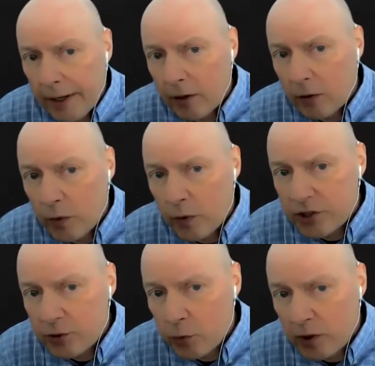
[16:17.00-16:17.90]

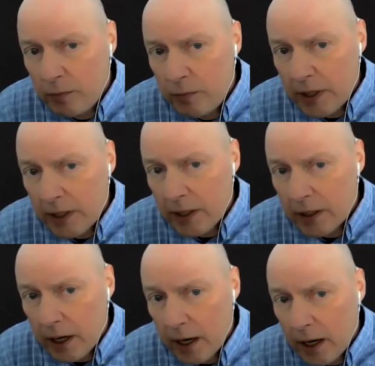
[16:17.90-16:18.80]
which would
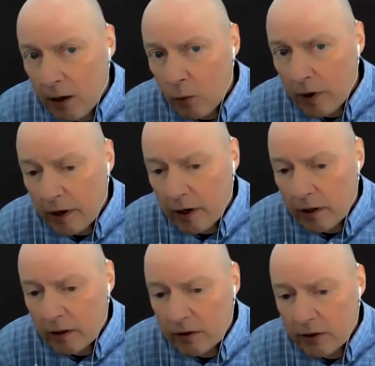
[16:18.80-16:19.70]
be
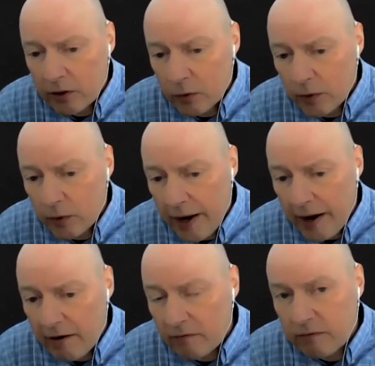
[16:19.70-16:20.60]
where you would
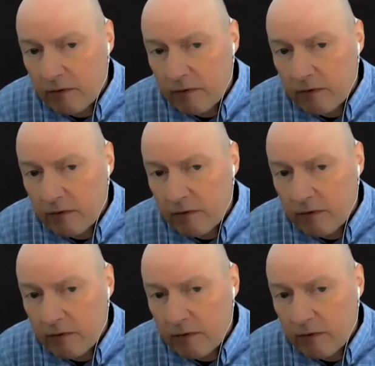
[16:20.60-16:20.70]
have,